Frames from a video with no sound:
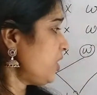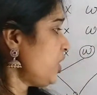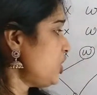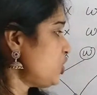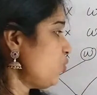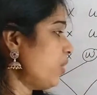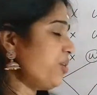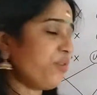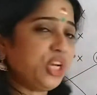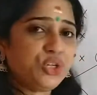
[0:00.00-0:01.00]

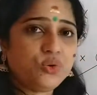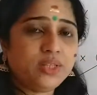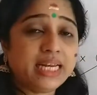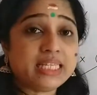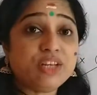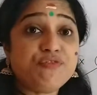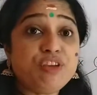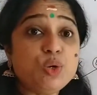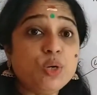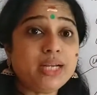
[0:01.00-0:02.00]
3:1 ratio, that is the
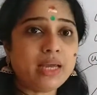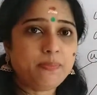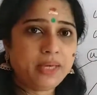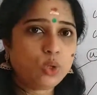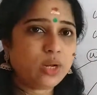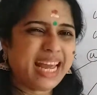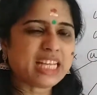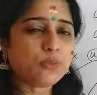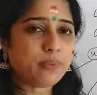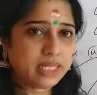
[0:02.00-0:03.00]
phenotypic or
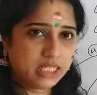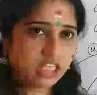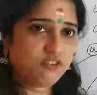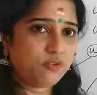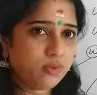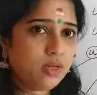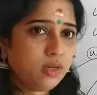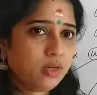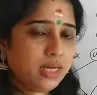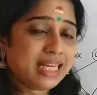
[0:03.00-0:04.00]
expressive,
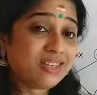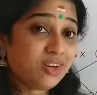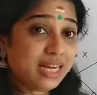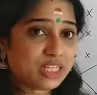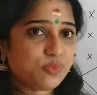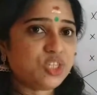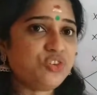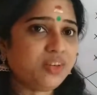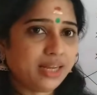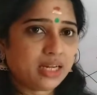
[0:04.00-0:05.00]
externally
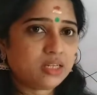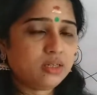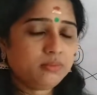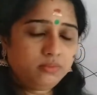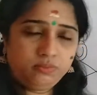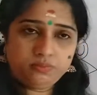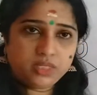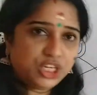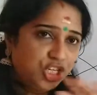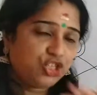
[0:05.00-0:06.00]
expressive character.
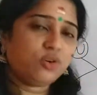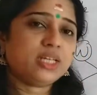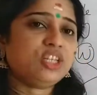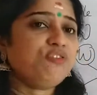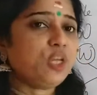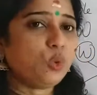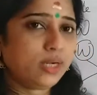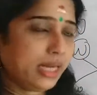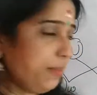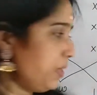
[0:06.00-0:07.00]
It is known as the
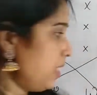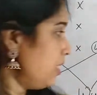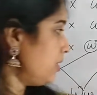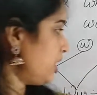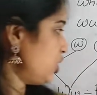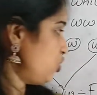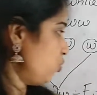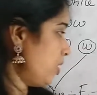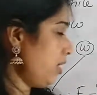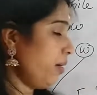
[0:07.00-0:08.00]
phenotype,
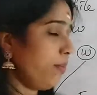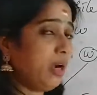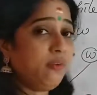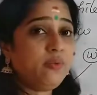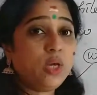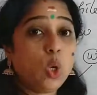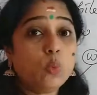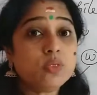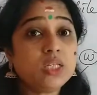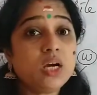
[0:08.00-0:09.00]
3:1. But when we
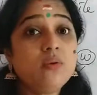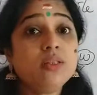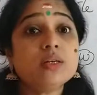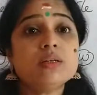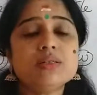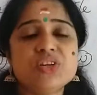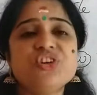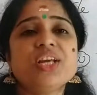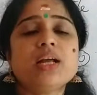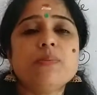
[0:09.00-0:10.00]
observe the
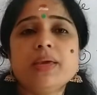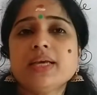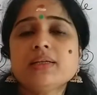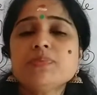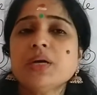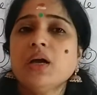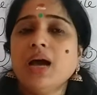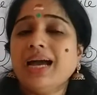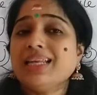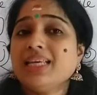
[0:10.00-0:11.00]
genetical makeup,
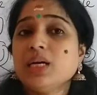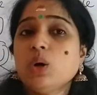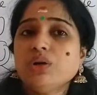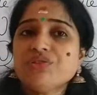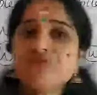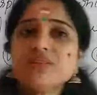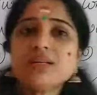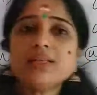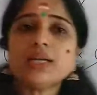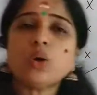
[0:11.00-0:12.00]
and he got the
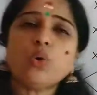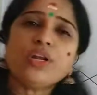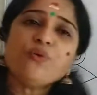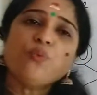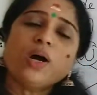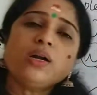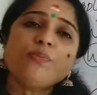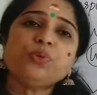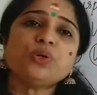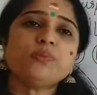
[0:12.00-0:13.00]
result that only
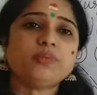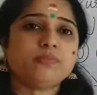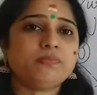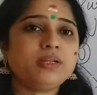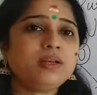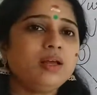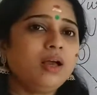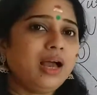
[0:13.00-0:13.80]
one pure purple